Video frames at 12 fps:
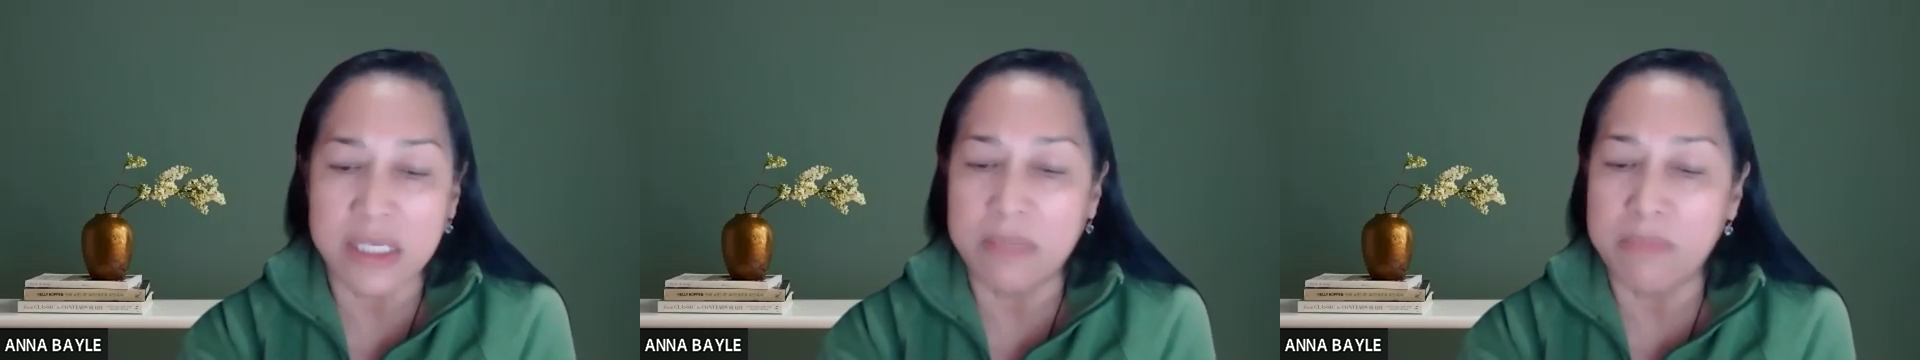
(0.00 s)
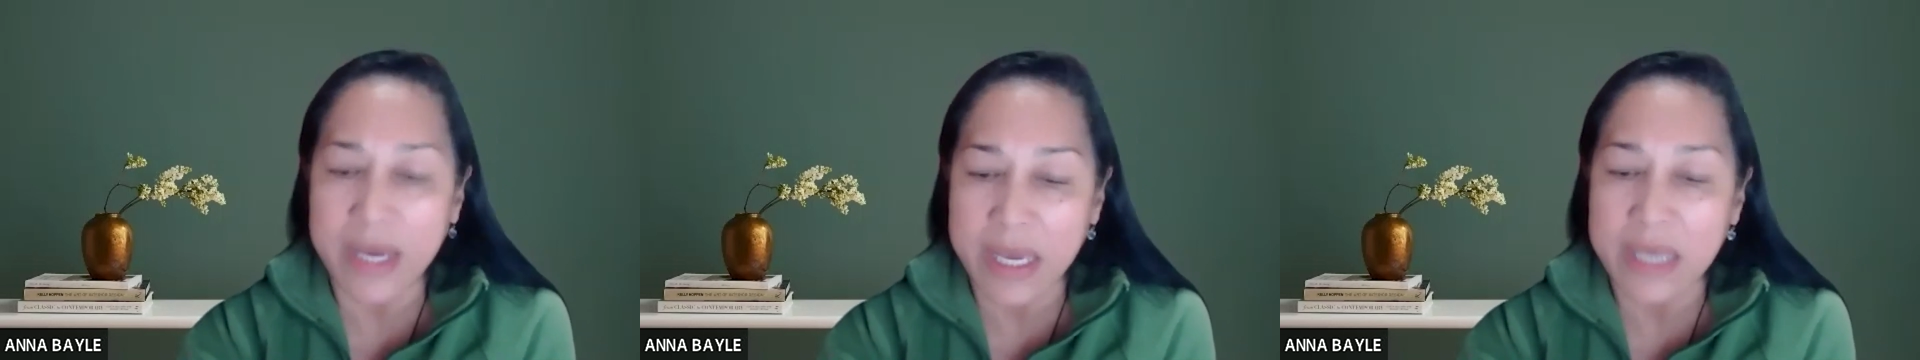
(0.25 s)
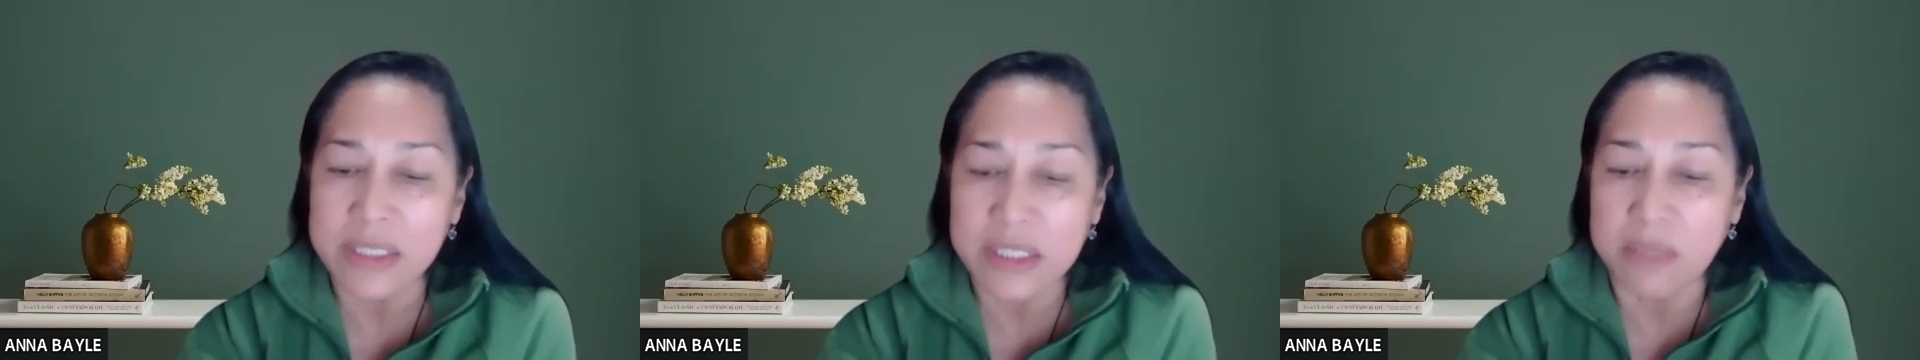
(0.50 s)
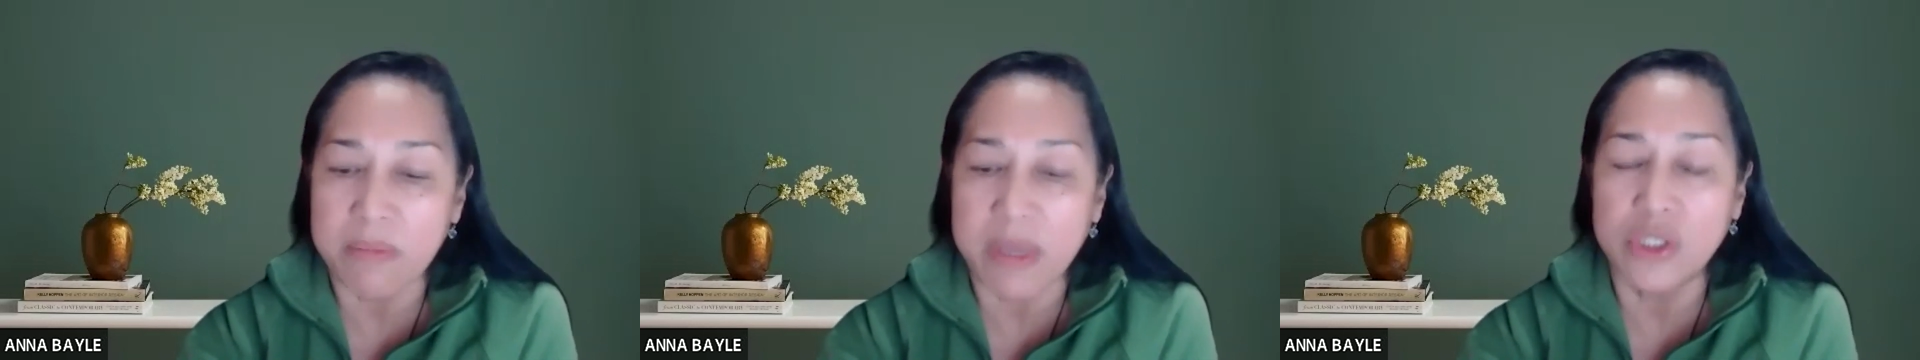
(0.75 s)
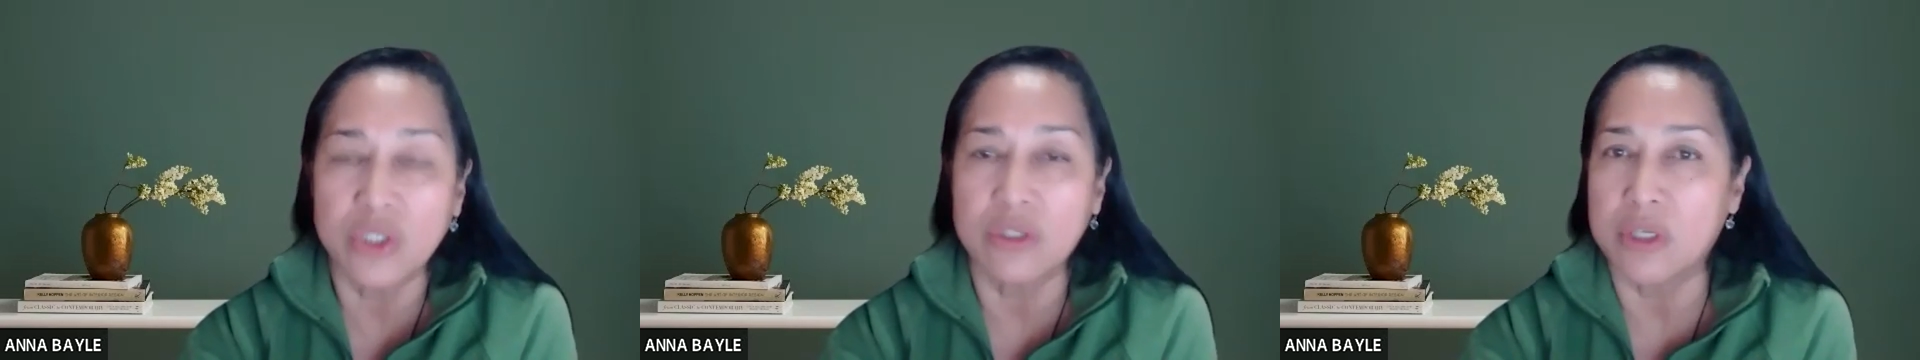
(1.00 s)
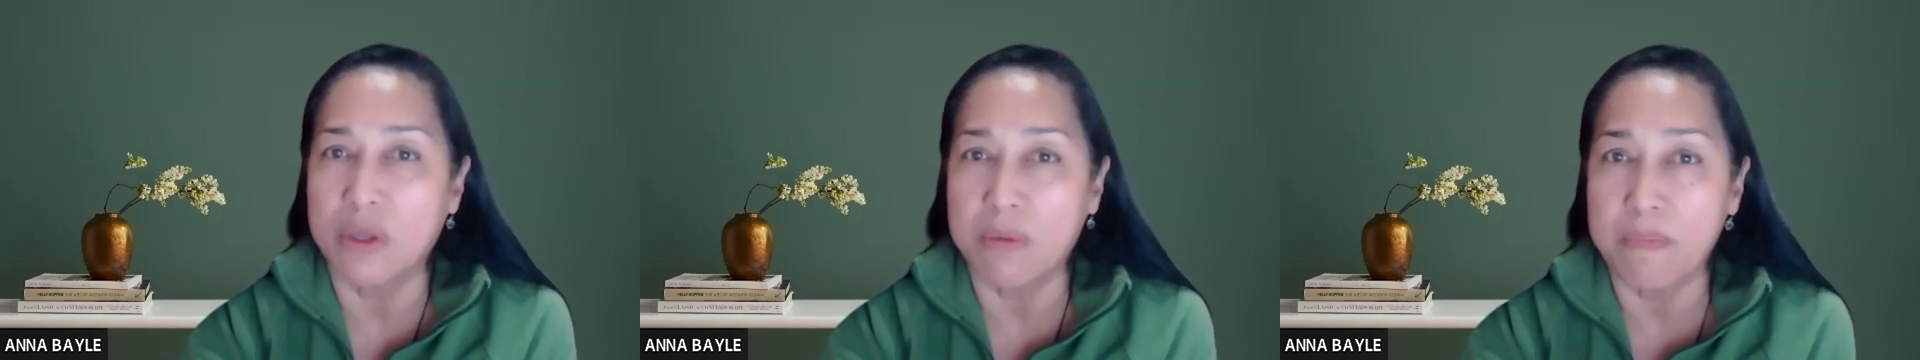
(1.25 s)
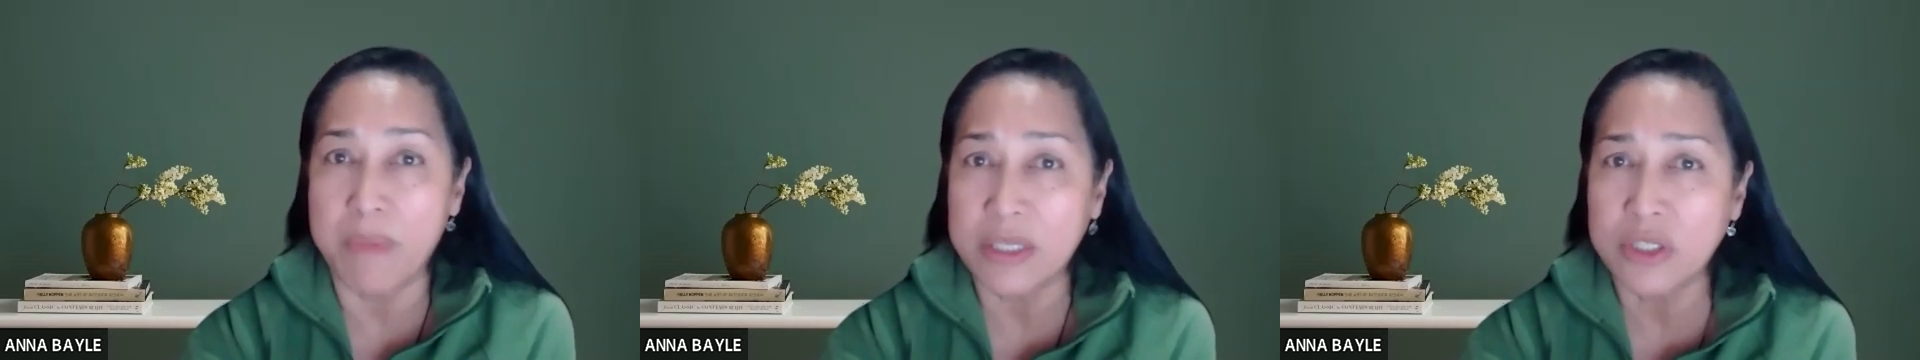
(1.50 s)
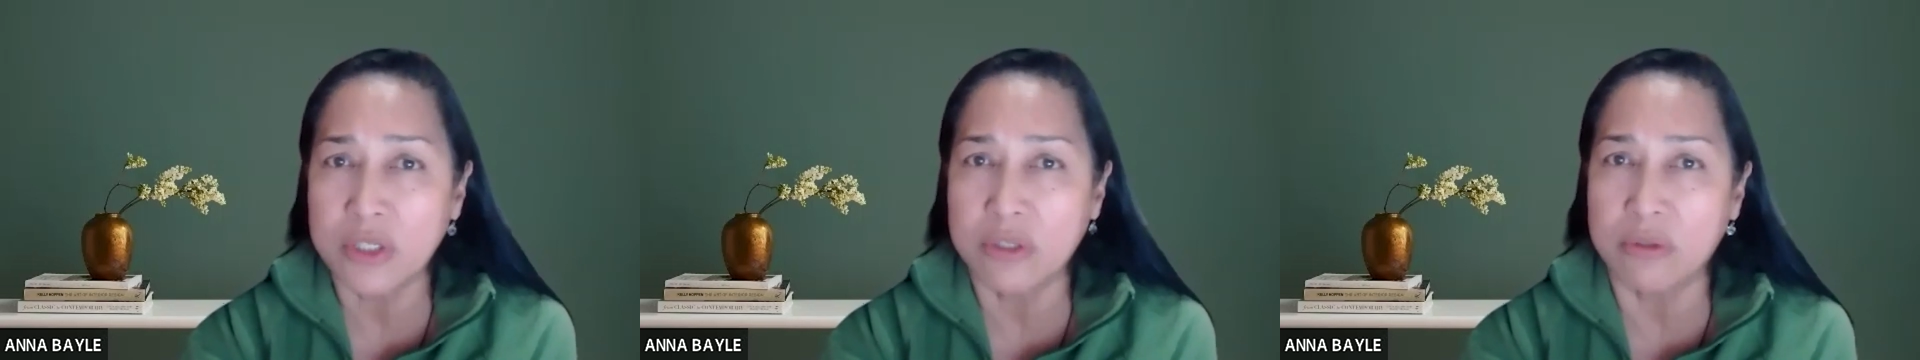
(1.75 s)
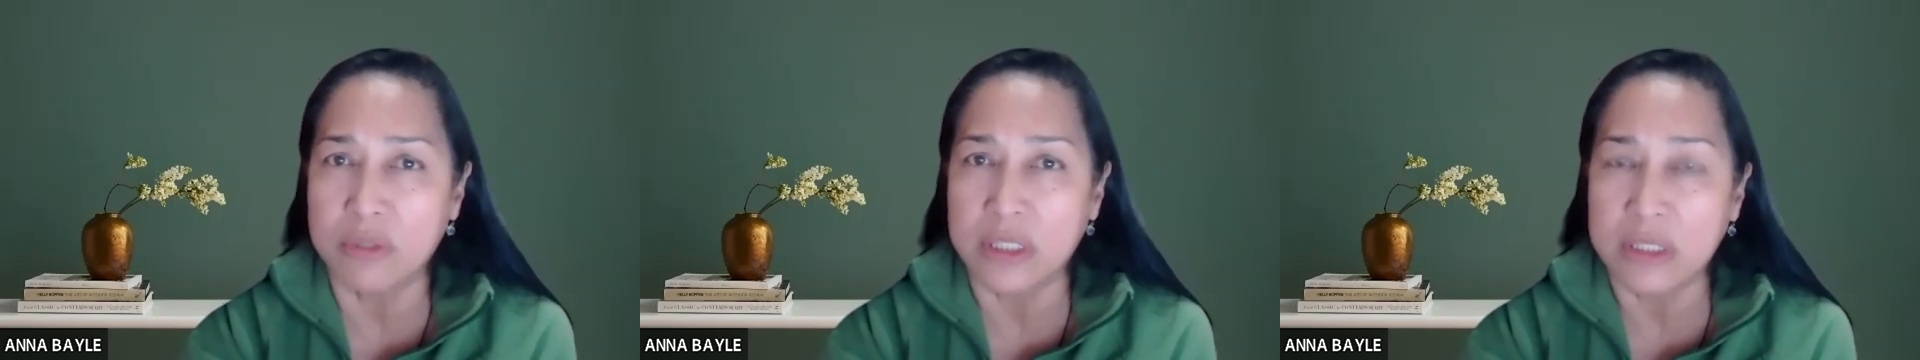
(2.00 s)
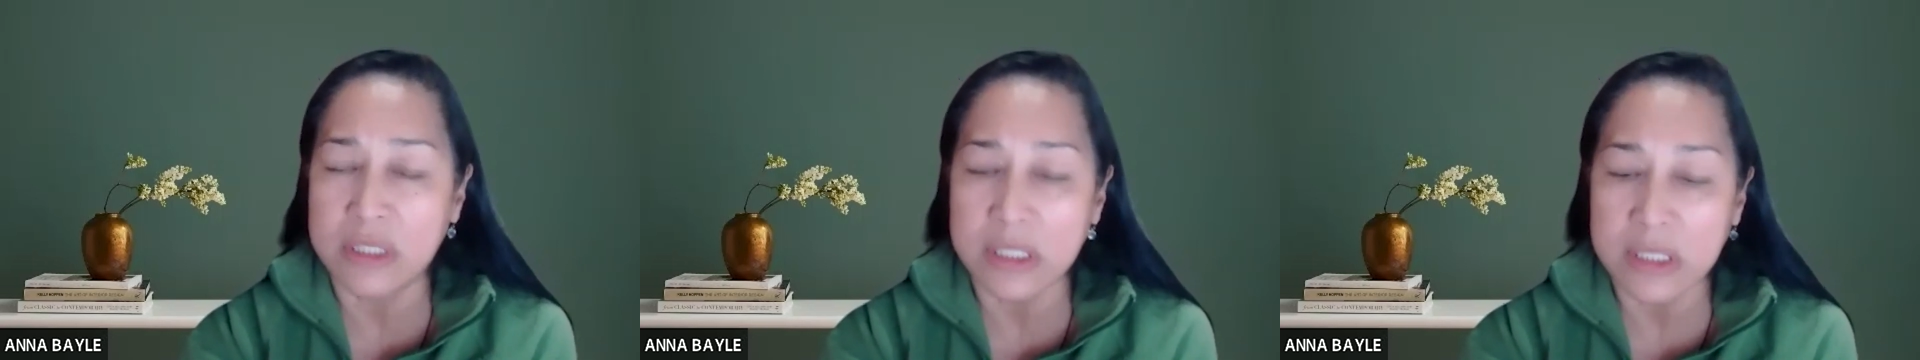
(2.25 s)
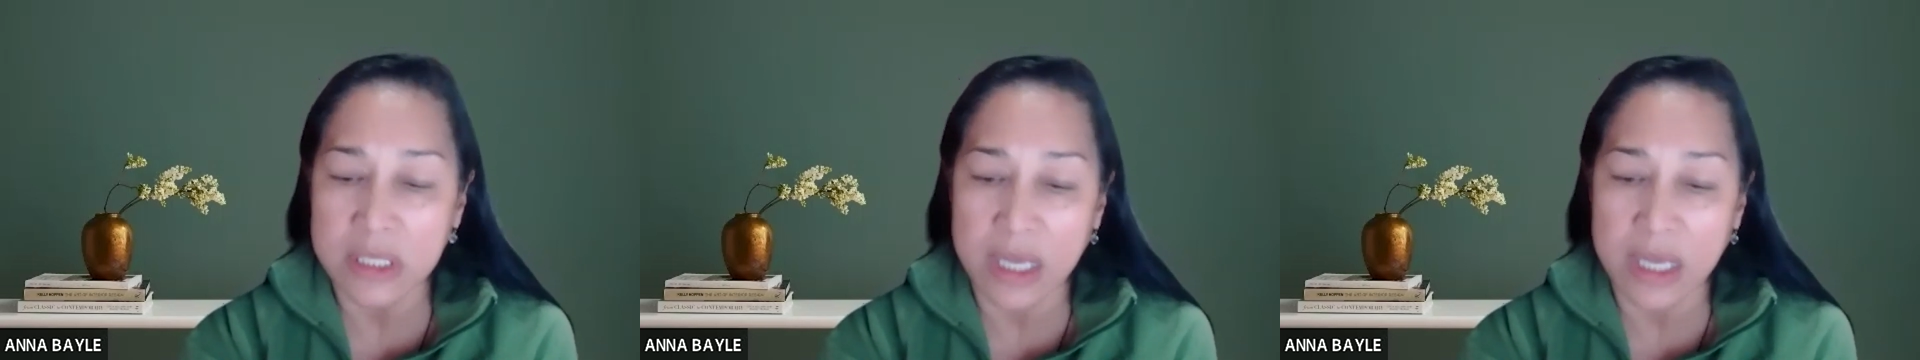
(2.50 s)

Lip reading: in my estimation, your best student.